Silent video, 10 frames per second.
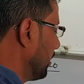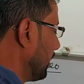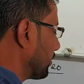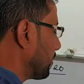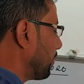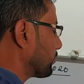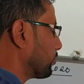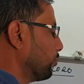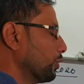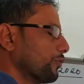So
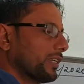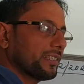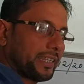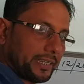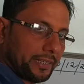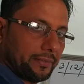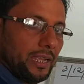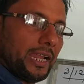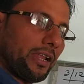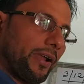which one is greater?
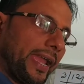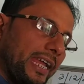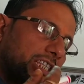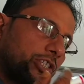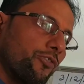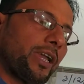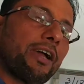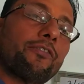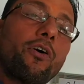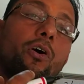Now, as you
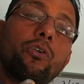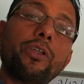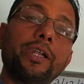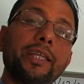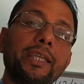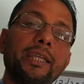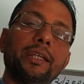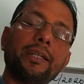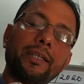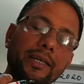have
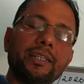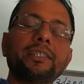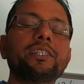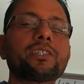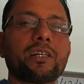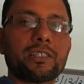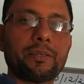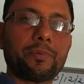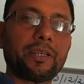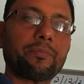already done this
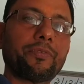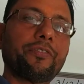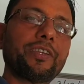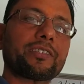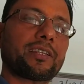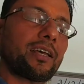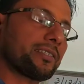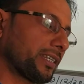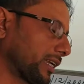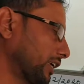concept in previous class,
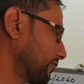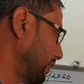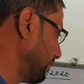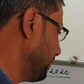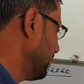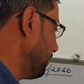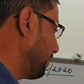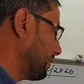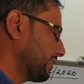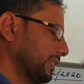in class 5,
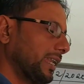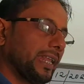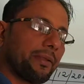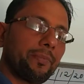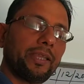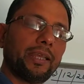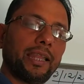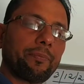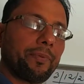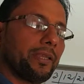but still let me
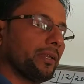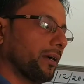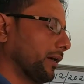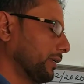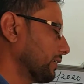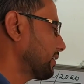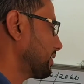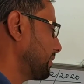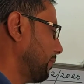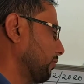
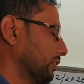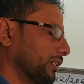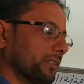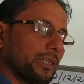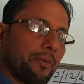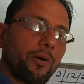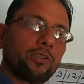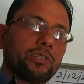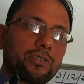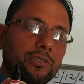discuss about
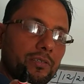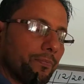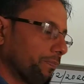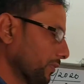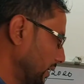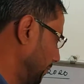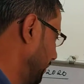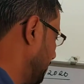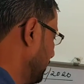this a bit.